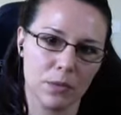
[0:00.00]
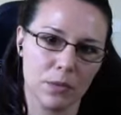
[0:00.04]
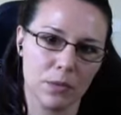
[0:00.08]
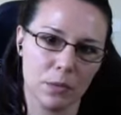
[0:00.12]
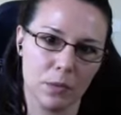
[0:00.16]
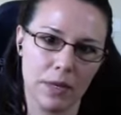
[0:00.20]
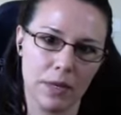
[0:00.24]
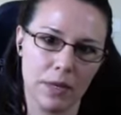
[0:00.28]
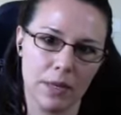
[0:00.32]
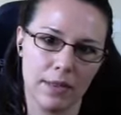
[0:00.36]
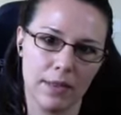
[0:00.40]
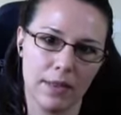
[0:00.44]

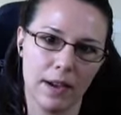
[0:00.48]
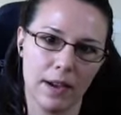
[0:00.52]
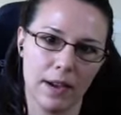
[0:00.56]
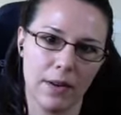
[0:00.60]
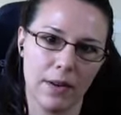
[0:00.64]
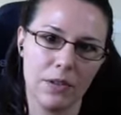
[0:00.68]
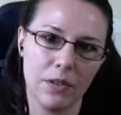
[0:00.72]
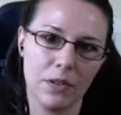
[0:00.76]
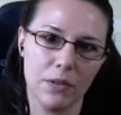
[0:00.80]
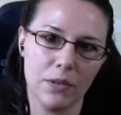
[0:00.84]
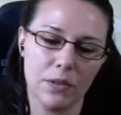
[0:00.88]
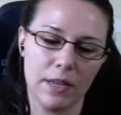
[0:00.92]
with how
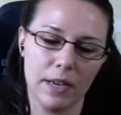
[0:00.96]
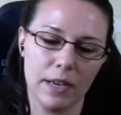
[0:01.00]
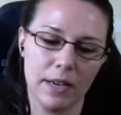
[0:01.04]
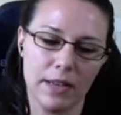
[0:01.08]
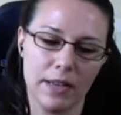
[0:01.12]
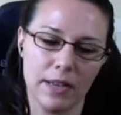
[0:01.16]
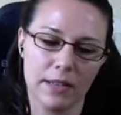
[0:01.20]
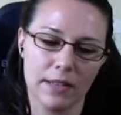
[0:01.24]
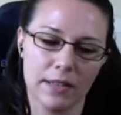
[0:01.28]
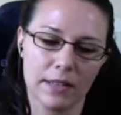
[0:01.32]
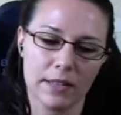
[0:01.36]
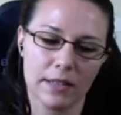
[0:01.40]
do you
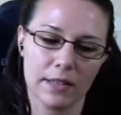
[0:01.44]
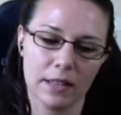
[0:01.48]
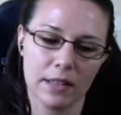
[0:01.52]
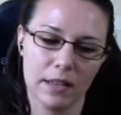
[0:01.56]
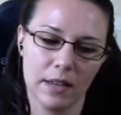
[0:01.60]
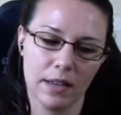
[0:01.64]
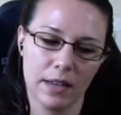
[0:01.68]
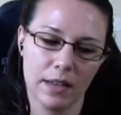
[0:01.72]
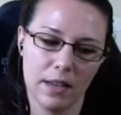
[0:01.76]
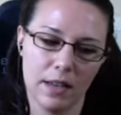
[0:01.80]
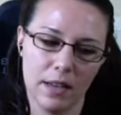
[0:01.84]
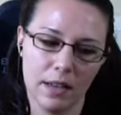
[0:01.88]
get
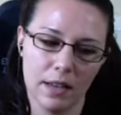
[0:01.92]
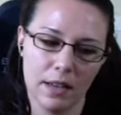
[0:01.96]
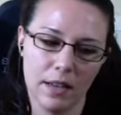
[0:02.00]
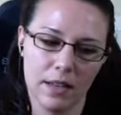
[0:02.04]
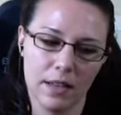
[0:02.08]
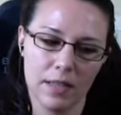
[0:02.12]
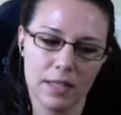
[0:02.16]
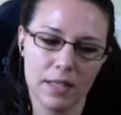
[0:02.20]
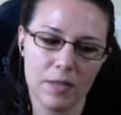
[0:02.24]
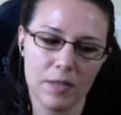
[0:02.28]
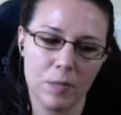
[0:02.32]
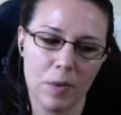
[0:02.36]

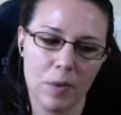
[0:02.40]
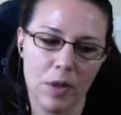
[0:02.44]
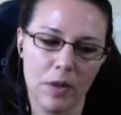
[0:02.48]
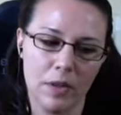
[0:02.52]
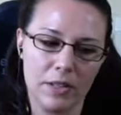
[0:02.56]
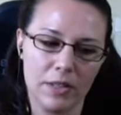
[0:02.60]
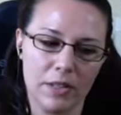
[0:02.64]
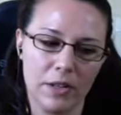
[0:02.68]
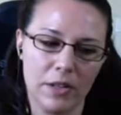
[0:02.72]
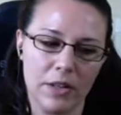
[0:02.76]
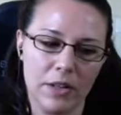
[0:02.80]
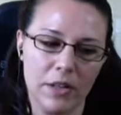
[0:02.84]
small
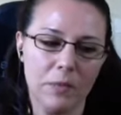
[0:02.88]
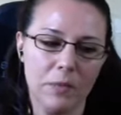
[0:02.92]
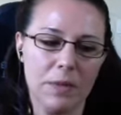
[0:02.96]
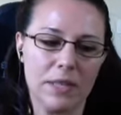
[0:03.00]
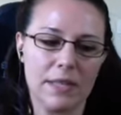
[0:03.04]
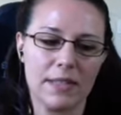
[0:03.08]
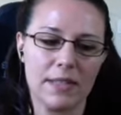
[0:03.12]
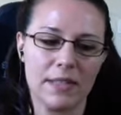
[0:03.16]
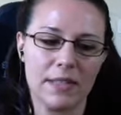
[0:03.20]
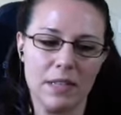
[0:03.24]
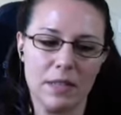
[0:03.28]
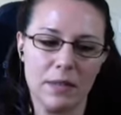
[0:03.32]

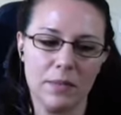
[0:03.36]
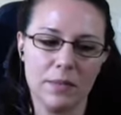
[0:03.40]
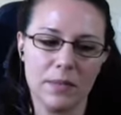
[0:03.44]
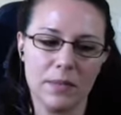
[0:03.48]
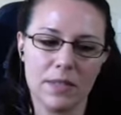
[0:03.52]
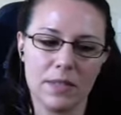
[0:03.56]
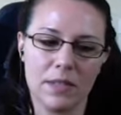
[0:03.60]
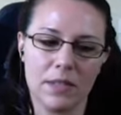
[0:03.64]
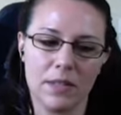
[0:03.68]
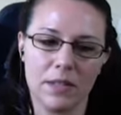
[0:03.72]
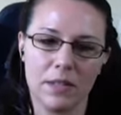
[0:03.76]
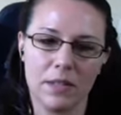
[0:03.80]
autonomous
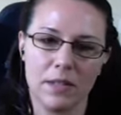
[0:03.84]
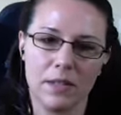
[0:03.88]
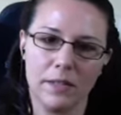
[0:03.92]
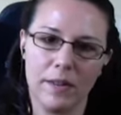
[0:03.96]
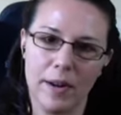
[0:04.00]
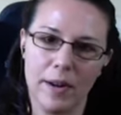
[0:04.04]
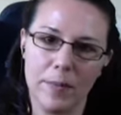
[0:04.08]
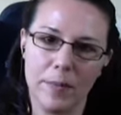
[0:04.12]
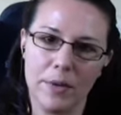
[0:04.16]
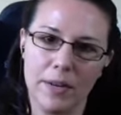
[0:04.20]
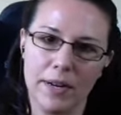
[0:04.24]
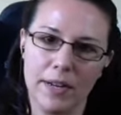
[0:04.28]
teams to
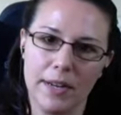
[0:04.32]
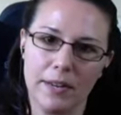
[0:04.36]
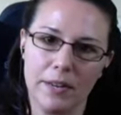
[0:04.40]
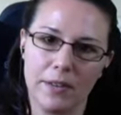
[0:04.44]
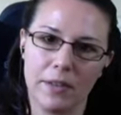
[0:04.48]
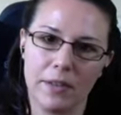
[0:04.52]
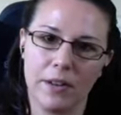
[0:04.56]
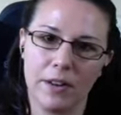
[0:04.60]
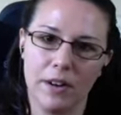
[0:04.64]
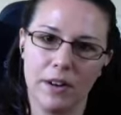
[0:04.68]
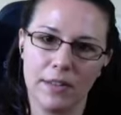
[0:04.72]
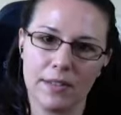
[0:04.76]
collaborate
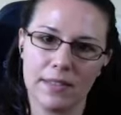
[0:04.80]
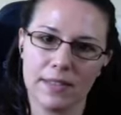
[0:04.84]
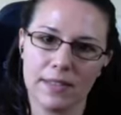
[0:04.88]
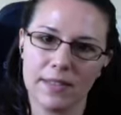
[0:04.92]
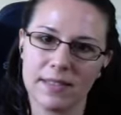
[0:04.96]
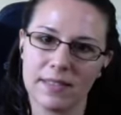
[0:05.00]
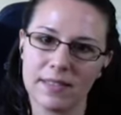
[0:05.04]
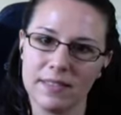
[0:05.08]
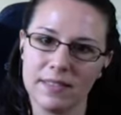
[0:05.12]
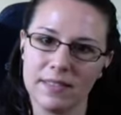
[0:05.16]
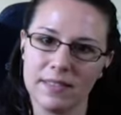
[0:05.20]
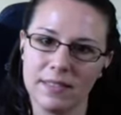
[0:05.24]

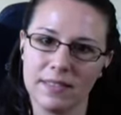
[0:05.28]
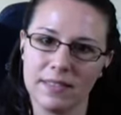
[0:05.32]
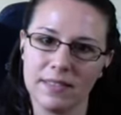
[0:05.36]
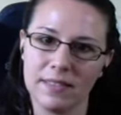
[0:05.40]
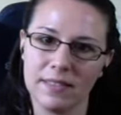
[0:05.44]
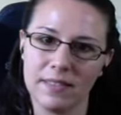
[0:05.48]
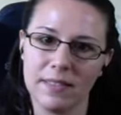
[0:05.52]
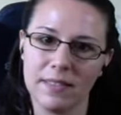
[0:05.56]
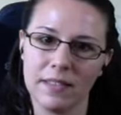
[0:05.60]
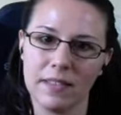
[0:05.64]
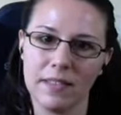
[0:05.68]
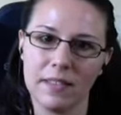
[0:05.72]
across
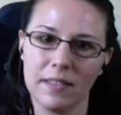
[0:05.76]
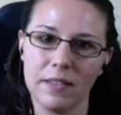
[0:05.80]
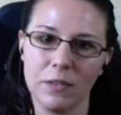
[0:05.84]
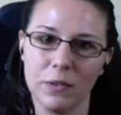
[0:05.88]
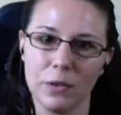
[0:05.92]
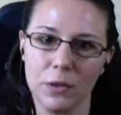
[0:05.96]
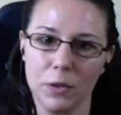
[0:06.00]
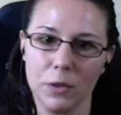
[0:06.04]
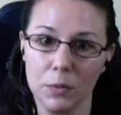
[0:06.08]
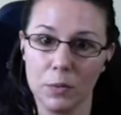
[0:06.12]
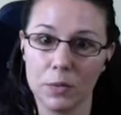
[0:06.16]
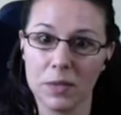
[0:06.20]

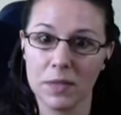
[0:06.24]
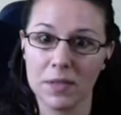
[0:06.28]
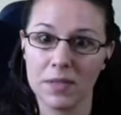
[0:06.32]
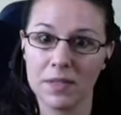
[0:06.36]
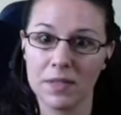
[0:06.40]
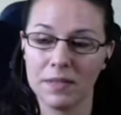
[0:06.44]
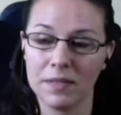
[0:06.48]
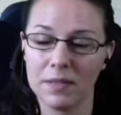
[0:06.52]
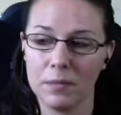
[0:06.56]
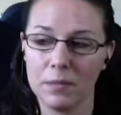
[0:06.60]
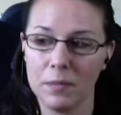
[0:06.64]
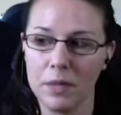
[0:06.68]
groups,
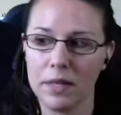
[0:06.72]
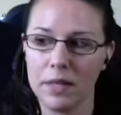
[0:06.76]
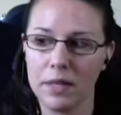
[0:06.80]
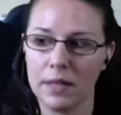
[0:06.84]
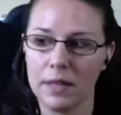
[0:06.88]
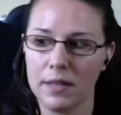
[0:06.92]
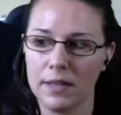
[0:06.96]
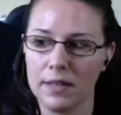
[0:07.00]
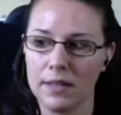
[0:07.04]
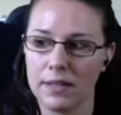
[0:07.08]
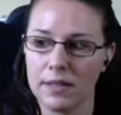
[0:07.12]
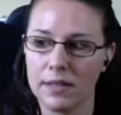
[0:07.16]

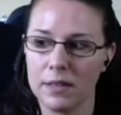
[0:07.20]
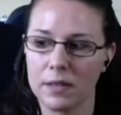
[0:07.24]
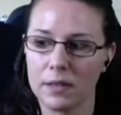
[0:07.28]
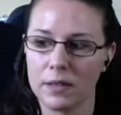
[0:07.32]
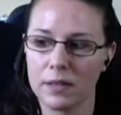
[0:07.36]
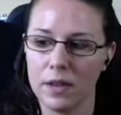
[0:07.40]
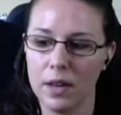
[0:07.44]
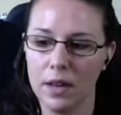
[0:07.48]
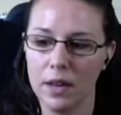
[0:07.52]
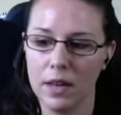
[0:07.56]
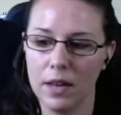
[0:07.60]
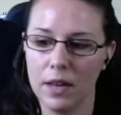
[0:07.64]
because
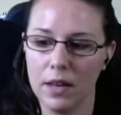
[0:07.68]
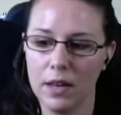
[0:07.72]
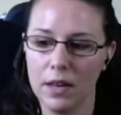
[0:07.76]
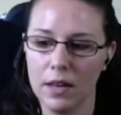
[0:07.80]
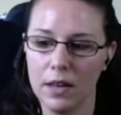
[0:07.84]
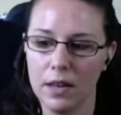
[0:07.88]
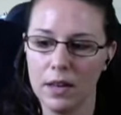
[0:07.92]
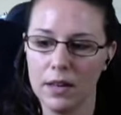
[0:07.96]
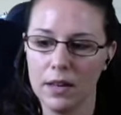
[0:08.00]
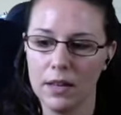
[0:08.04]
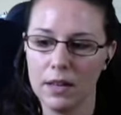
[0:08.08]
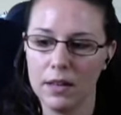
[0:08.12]

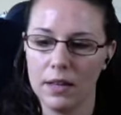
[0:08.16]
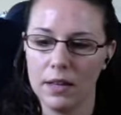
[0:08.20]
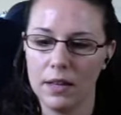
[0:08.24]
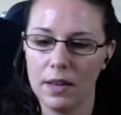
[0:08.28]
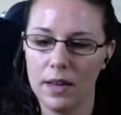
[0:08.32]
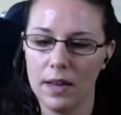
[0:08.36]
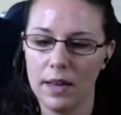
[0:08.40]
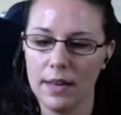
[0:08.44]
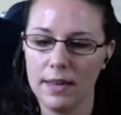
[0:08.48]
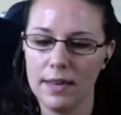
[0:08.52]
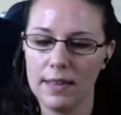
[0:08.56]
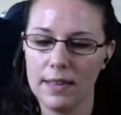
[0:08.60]

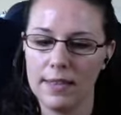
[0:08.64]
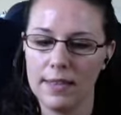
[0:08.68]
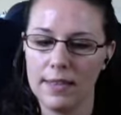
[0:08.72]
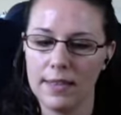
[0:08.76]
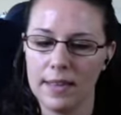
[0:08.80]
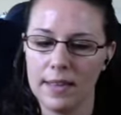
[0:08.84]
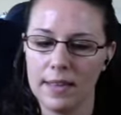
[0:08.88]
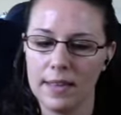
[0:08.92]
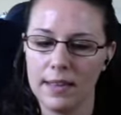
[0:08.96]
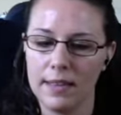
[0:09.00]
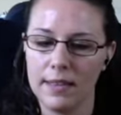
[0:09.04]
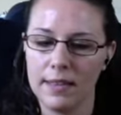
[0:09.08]

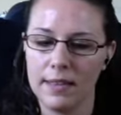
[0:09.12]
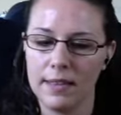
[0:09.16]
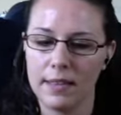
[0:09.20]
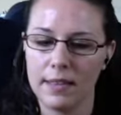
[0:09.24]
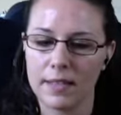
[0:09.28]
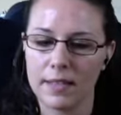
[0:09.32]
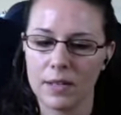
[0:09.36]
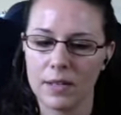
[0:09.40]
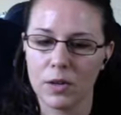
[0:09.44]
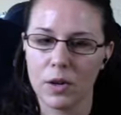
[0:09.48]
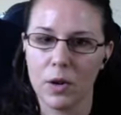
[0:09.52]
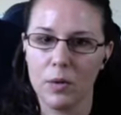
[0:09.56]
anything
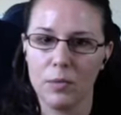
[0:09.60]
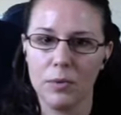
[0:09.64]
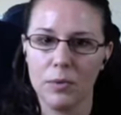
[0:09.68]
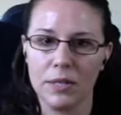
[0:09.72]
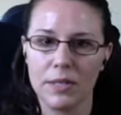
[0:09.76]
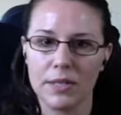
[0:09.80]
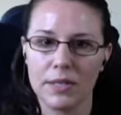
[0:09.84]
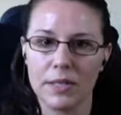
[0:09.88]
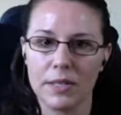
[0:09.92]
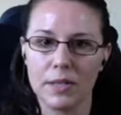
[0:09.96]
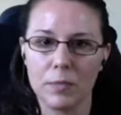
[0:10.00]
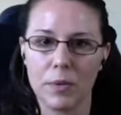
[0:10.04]
that's a
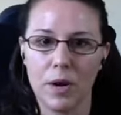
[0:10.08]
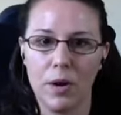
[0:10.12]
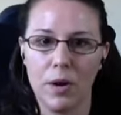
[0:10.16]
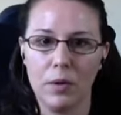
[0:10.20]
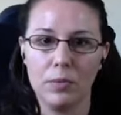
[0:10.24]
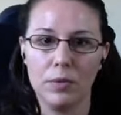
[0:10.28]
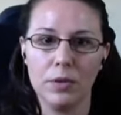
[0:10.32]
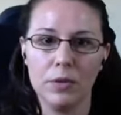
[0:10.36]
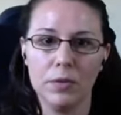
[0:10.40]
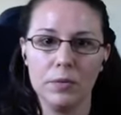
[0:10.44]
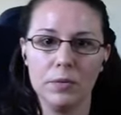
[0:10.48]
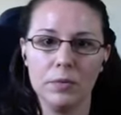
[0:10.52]
complex
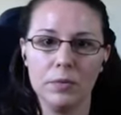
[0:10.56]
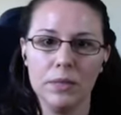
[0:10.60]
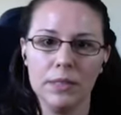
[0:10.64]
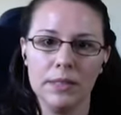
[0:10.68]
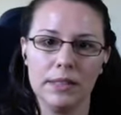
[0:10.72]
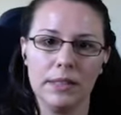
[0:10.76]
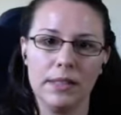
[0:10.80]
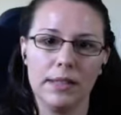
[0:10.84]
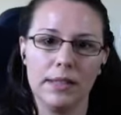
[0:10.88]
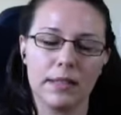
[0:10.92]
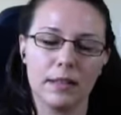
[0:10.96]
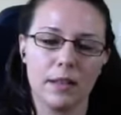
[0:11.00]
problem
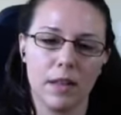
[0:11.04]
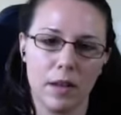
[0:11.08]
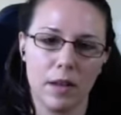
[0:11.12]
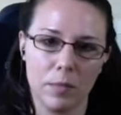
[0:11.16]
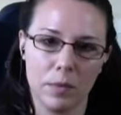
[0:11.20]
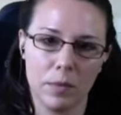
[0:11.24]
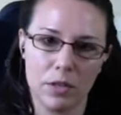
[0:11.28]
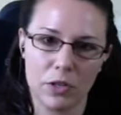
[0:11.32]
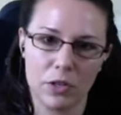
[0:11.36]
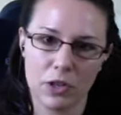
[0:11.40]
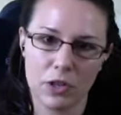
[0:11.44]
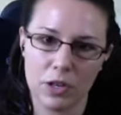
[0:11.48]
like
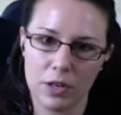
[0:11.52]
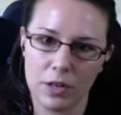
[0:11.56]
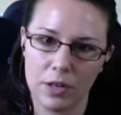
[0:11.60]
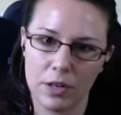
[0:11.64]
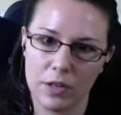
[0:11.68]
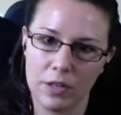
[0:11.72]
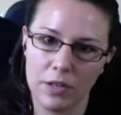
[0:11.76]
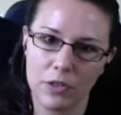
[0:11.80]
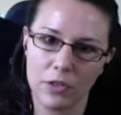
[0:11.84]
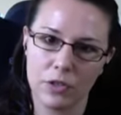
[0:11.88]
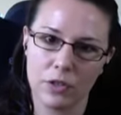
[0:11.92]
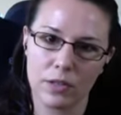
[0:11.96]
climate
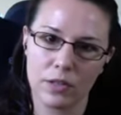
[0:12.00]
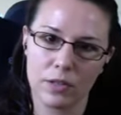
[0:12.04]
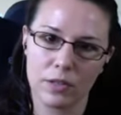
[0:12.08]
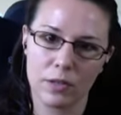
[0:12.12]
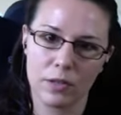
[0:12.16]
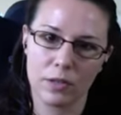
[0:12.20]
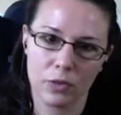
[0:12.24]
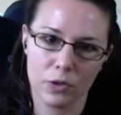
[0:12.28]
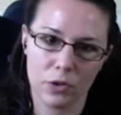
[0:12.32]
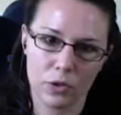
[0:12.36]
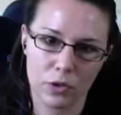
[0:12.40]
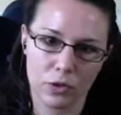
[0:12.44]
change, like
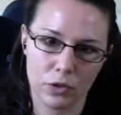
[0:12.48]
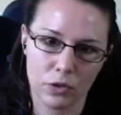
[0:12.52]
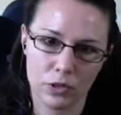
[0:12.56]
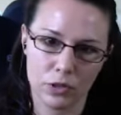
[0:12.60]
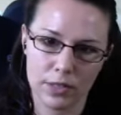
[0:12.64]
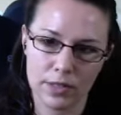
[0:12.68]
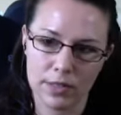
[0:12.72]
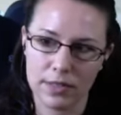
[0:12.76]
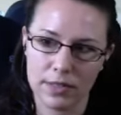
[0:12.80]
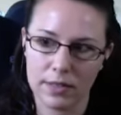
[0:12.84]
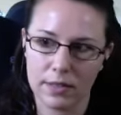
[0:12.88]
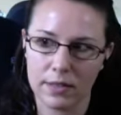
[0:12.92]
social
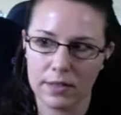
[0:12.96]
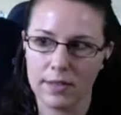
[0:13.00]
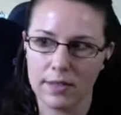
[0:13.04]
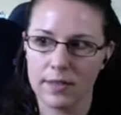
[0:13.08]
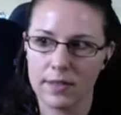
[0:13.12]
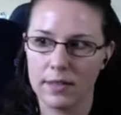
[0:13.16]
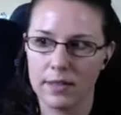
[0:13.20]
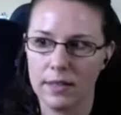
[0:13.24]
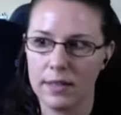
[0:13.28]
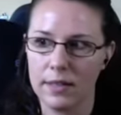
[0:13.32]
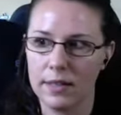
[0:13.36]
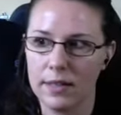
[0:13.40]

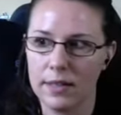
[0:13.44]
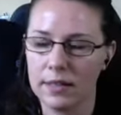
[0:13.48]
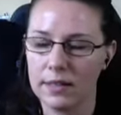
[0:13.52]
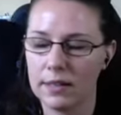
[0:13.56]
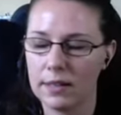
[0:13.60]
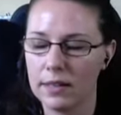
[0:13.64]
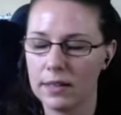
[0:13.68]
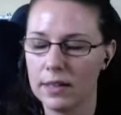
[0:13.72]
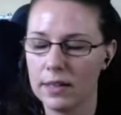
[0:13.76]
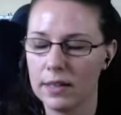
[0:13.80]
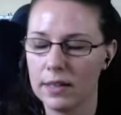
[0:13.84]
justice, like